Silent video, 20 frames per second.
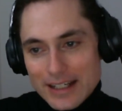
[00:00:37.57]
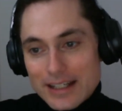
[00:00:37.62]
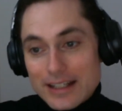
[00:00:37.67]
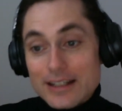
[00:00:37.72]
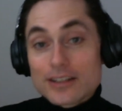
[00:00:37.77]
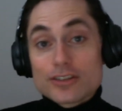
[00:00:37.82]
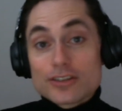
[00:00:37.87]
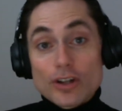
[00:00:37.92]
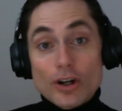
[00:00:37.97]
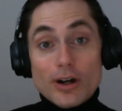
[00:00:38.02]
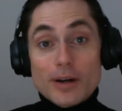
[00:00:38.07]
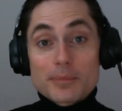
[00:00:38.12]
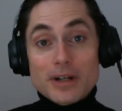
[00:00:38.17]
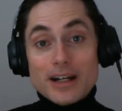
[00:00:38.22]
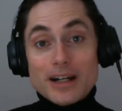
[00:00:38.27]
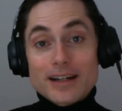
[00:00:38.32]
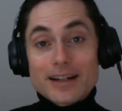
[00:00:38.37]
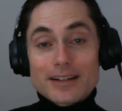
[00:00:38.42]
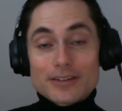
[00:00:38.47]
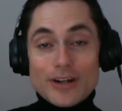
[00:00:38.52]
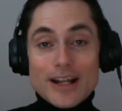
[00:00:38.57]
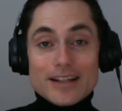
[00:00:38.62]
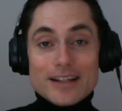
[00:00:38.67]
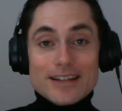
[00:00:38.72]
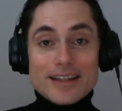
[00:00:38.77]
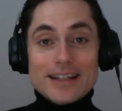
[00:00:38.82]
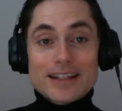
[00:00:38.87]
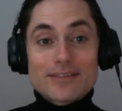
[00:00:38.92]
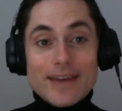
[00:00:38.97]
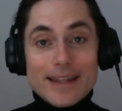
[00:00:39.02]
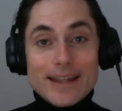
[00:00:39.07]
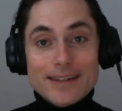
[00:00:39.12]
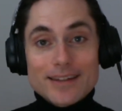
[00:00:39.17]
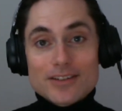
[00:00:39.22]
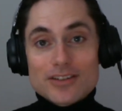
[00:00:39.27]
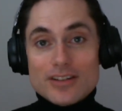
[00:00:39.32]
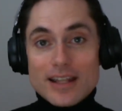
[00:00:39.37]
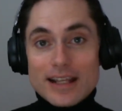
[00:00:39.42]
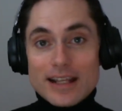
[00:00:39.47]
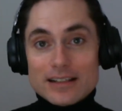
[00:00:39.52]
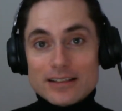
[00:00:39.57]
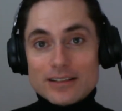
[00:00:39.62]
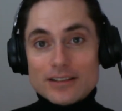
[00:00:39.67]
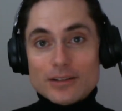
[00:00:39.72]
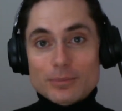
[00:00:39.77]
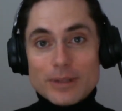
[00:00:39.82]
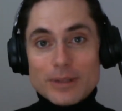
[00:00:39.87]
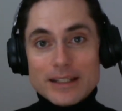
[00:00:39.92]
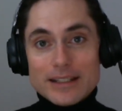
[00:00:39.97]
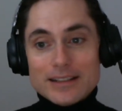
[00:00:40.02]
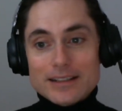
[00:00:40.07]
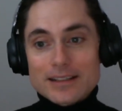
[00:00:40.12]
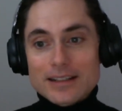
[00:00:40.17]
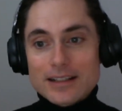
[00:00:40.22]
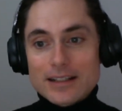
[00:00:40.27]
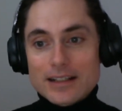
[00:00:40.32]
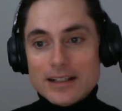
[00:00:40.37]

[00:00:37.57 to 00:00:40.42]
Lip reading: So I'm going to try to take advantage of that a little bit.